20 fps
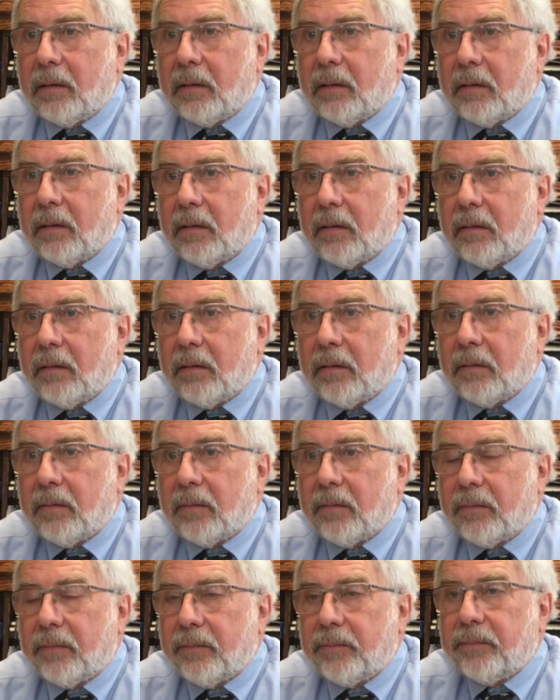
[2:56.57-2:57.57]
And
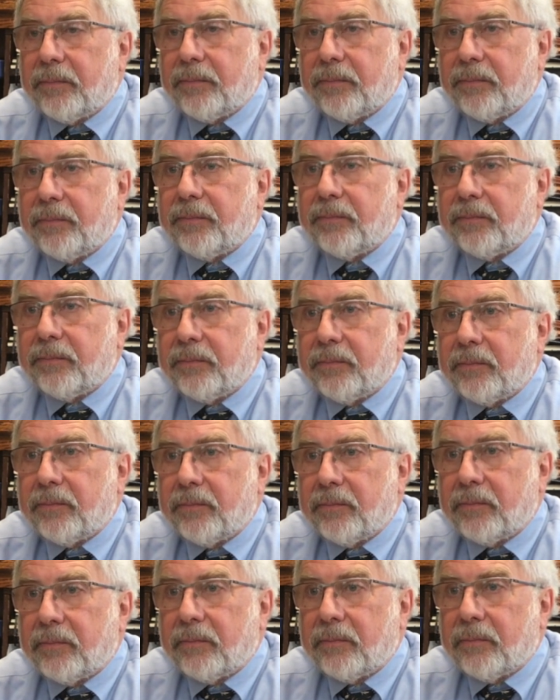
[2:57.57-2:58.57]
you're at
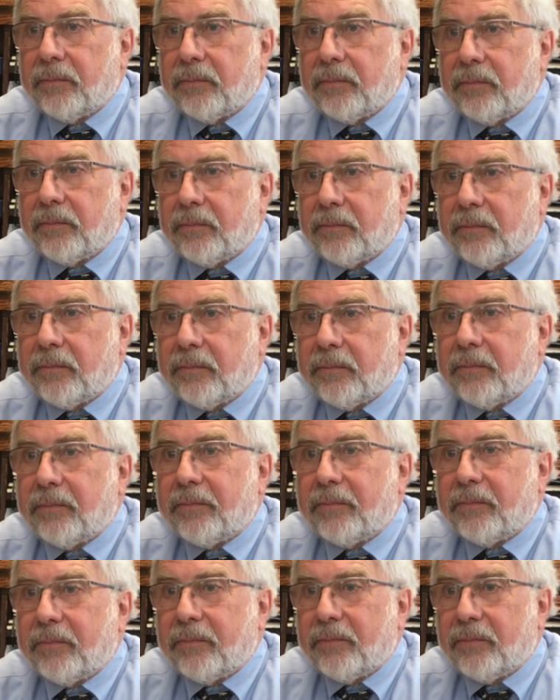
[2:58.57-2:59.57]
40, you're
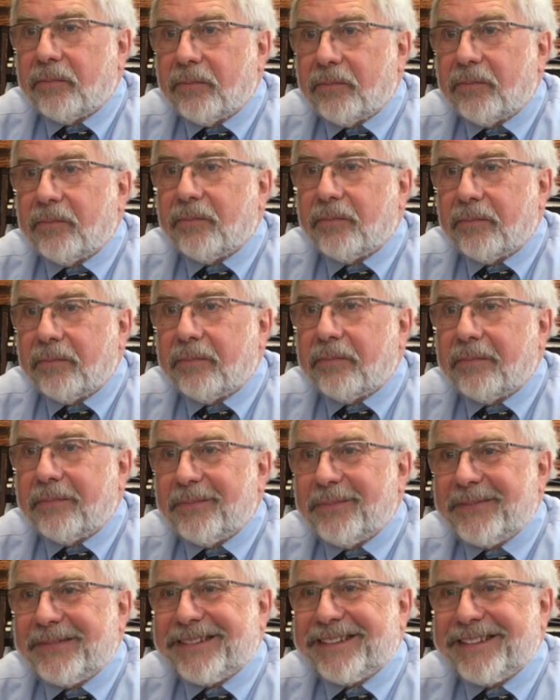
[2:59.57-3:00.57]
pushing
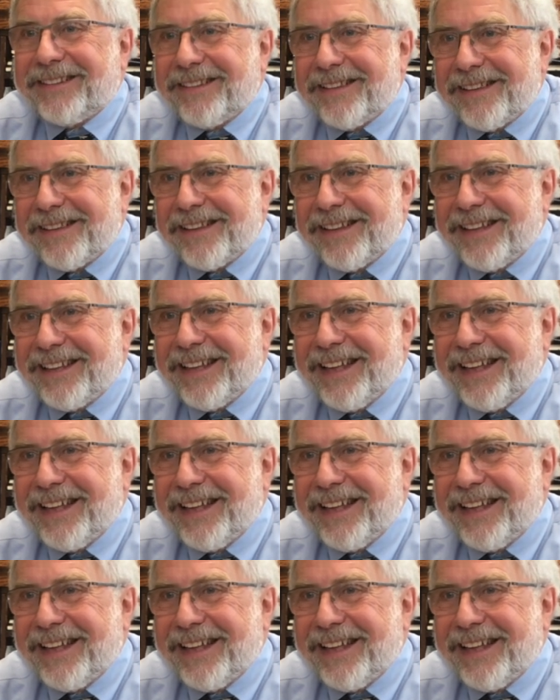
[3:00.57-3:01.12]
50 years of